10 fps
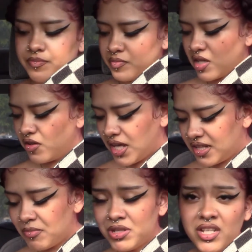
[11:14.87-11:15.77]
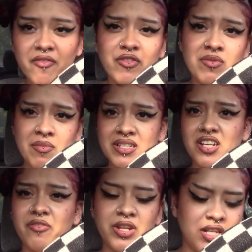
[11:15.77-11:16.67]
Okay, let me stop filming
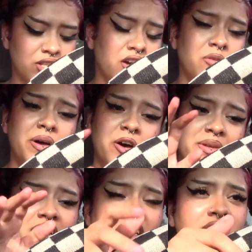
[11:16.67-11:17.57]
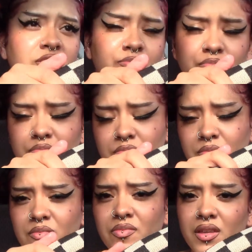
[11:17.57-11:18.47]
myself eating Taco Bell because...
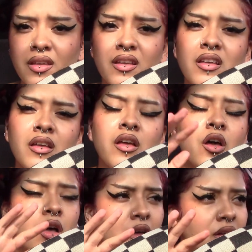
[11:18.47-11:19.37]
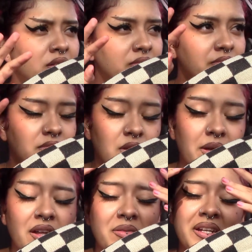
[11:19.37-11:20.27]
Oh my
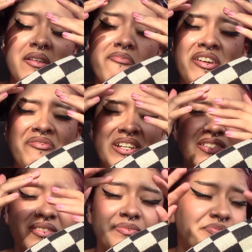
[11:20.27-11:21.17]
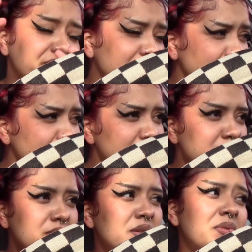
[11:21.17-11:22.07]
god, I'm gonna get a brain freeze.
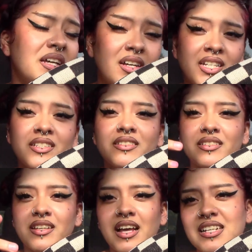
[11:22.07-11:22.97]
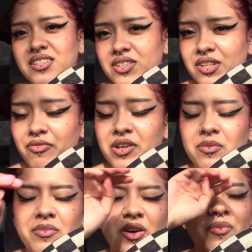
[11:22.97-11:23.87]
Because I still need to
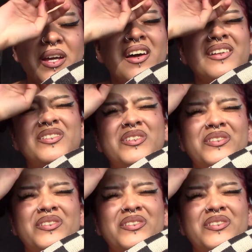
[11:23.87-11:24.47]
film. Oh my god.